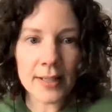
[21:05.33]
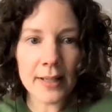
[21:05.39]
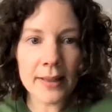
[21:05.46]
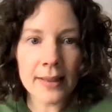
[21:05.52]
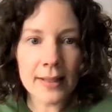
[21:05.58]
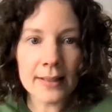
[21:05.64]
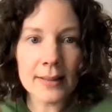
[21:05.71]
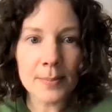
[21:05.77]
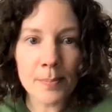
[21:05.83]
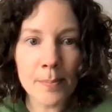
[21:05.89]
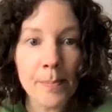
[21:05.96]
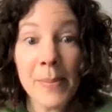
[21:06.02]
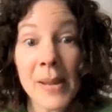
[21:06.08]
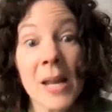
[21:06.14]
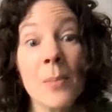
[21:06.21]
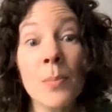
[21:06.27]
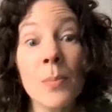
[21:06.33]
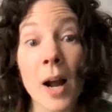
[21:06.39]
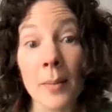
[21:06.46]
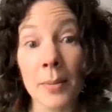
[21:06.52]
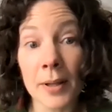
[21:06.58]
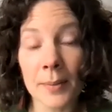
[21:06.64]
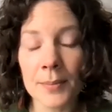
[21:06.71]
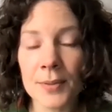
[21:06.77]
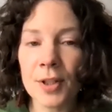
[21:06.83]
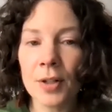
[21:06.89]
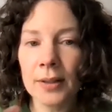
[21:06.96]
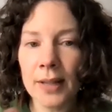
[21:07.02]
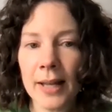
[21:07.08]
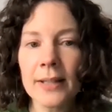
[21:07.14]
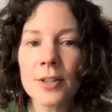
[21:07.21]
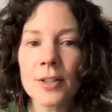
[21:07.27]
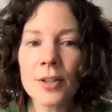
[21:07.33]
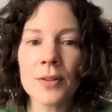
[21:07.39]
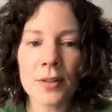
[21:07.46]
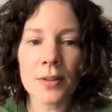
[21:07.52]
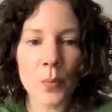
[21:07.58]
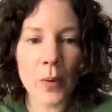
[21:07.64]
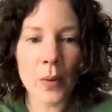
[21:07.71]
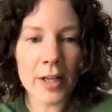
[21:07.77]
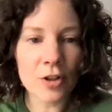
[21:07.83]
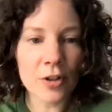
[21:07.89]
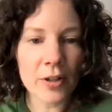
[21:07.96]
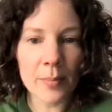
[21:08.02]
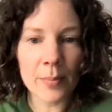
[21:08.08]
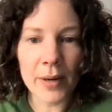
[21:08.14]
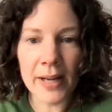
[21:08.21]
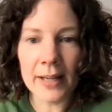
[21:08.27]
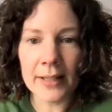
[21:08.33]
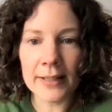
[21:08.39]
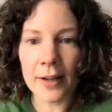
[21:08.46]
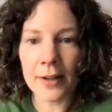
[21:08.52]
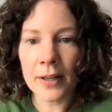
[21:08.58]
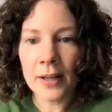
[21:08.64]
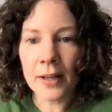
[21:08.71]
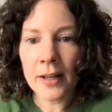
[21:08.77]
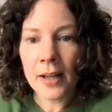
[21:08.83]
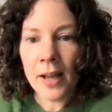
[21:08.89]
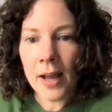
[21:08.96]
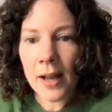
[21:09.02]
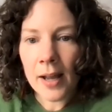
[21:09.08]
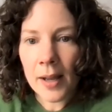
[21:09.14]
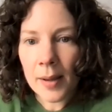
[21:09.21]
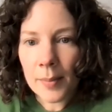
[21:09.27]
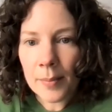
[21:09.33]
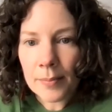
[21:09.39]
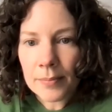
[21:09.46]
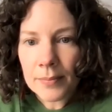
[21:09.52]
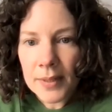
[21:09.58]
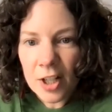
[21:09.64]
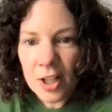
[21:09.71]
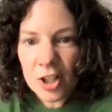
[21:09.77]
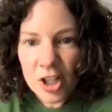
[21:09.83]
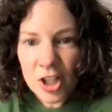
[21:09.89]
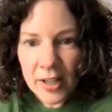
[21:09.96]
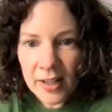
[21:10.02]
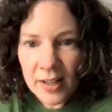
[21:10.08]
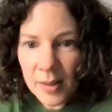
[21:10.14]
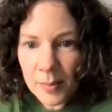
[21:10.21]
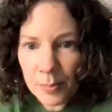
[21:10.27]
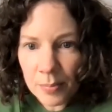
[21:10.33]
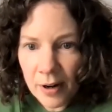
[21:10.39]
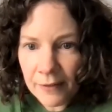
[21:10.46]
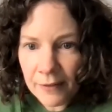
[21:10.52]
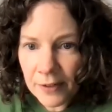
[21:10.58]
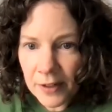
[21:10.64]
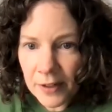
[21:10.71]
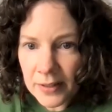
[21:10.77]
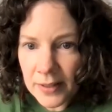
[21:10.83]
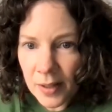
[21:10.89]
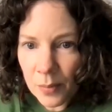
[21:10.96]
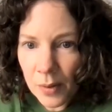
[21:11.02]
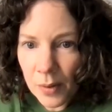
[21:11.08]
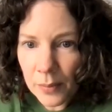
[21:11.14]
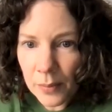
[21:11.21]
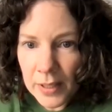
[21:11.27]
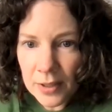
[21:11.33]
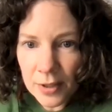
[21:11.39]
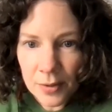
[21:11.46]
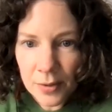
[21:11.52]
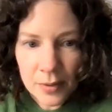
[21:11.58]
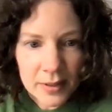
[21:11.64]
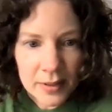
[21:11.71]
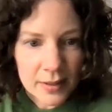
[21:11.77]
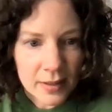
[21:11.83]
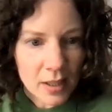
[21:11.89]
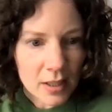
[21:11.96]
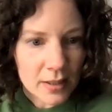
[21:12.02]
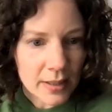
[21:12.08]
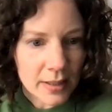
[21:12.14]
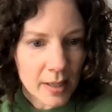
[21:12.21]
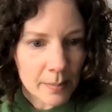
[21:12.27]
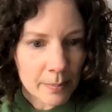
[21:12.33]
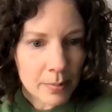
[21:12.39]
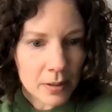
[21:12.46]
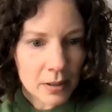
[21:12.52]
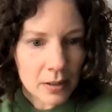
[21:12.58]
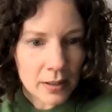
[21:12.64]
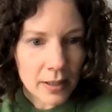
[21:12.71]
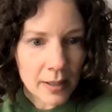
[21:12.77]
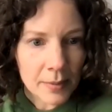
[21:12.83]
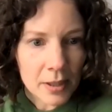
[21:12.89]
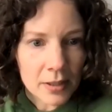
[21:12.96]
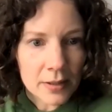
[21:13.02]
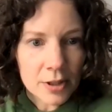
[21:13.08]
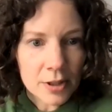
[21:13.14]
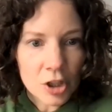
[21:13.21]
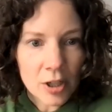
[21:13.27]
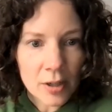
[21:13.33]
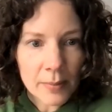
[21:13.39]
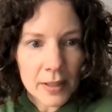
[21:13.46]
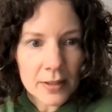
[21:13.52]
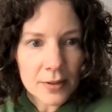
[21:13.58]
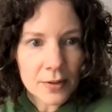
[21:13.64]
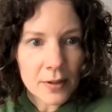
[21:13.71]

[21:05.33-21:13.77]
in this big problem. So let's use this Y tree to break it down. Sarah Jane, any preference on what we do as an example? I'm going to share my screen.